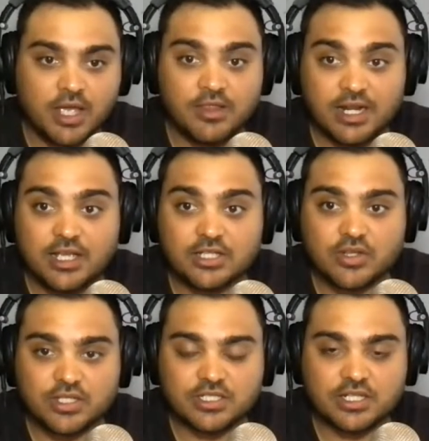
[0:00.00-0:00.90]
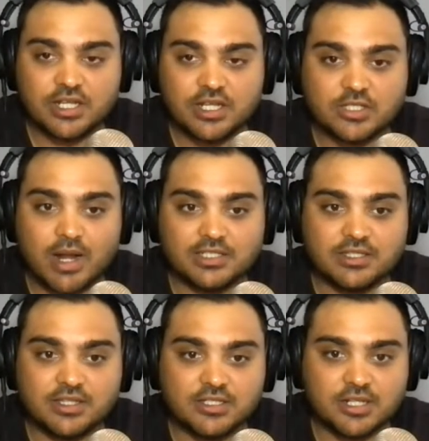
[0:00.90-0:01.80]
The link is on the screen as well as in
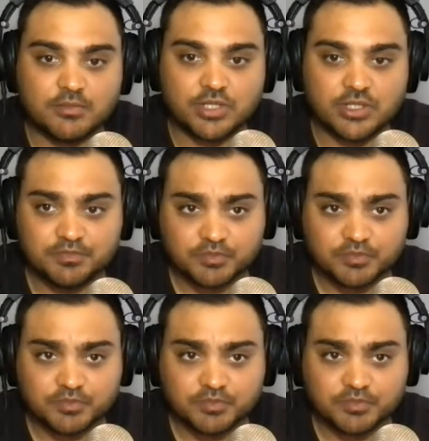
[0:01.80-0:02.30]
the description.